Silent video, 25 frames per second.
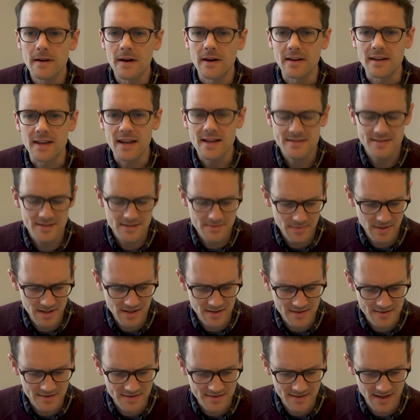I guess it's
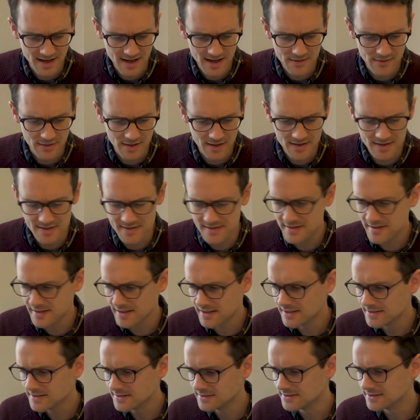because David is
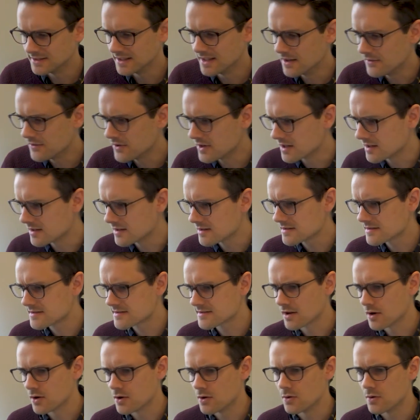living
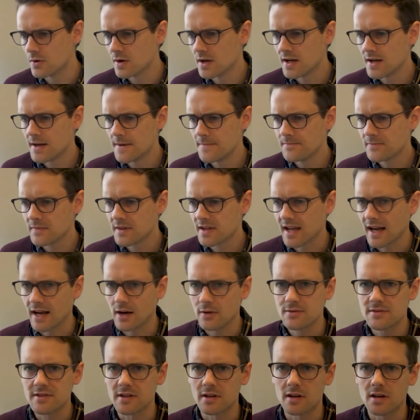so
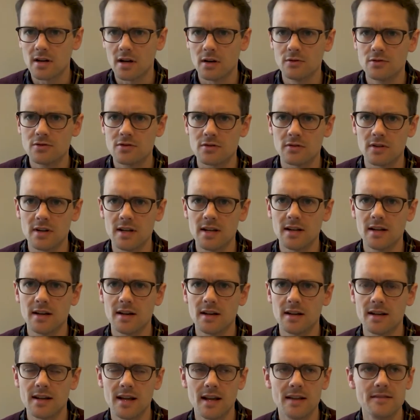
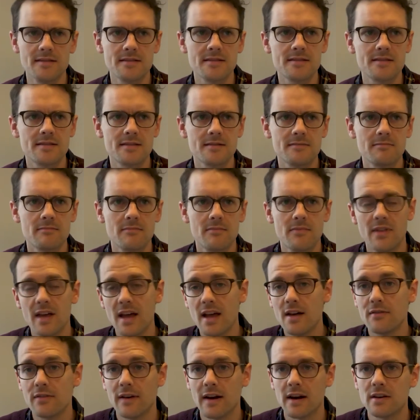counterculturally against
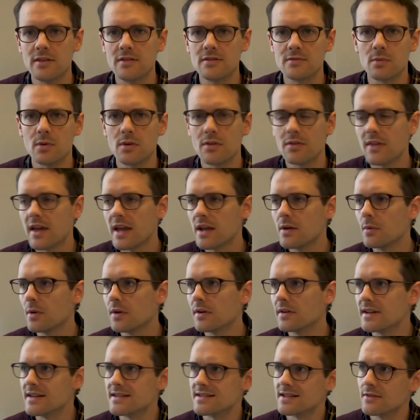their values, what they
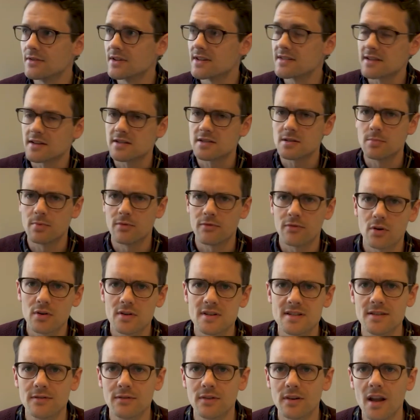want. He's living such a
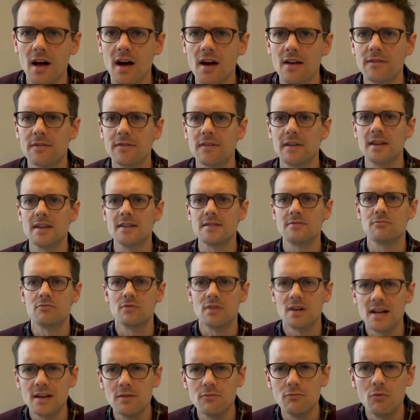provocative life that he's
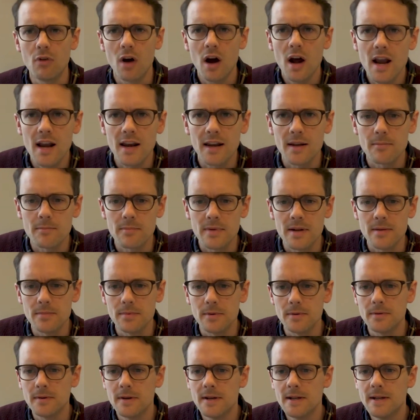really riling
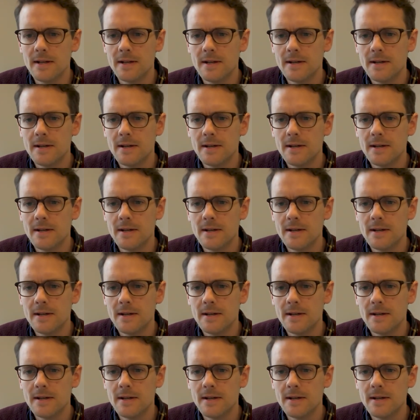people.